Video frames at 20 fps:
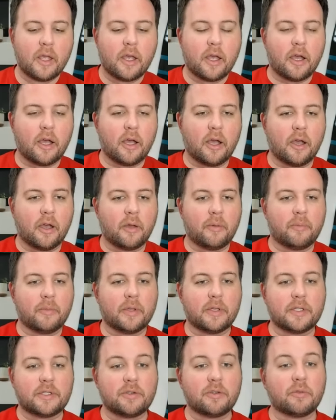
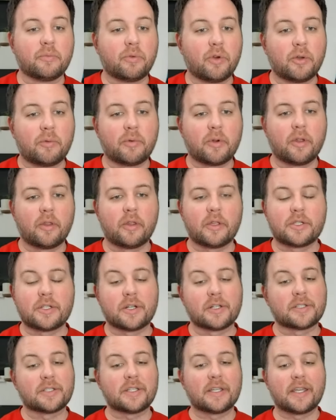and to the point where the
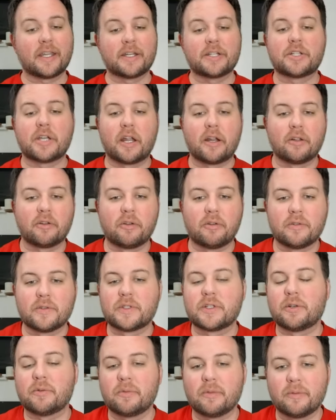Sharks didn't get a shot on goal
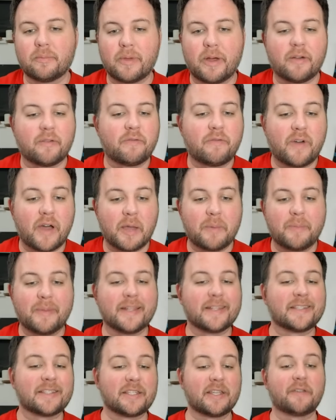until about 5
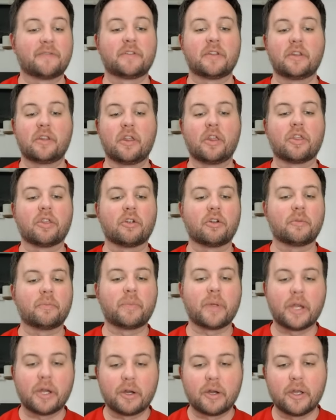minutes left in the third
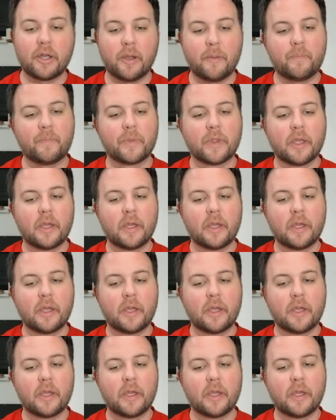period.